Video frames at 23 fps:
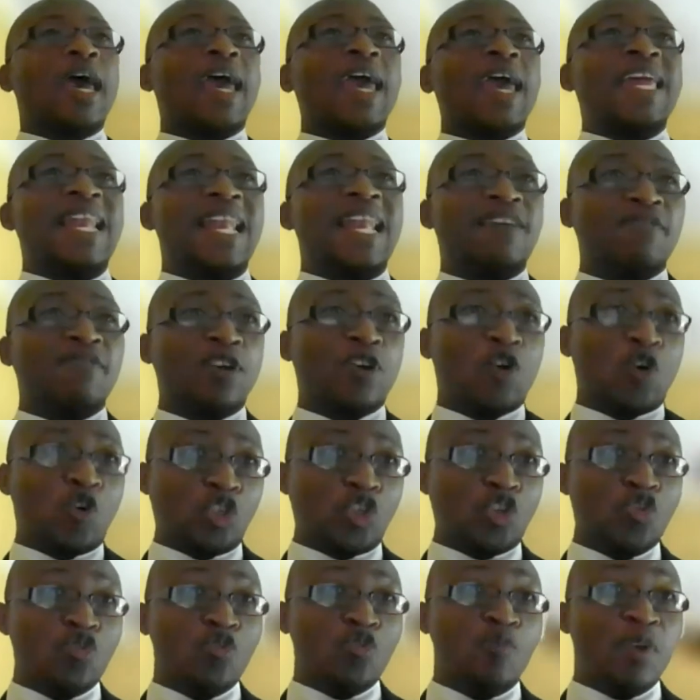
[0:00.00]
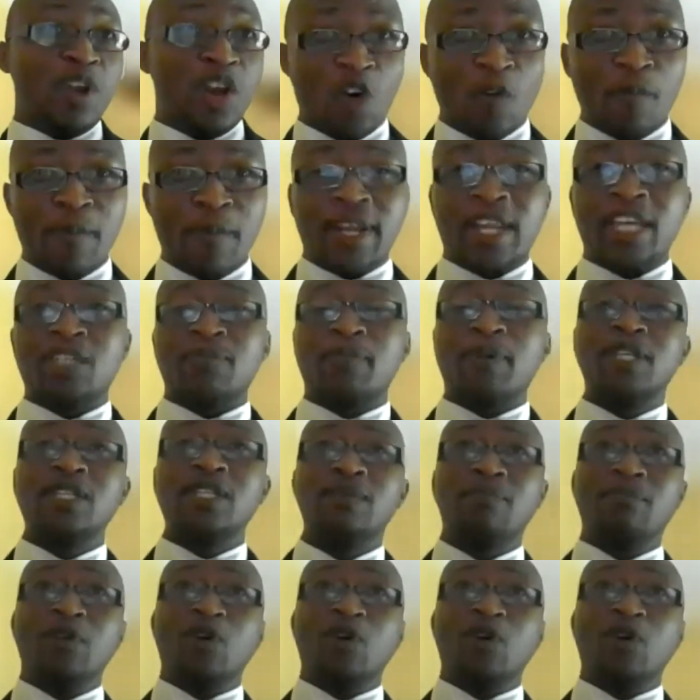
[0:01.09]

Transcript: a level or two below management,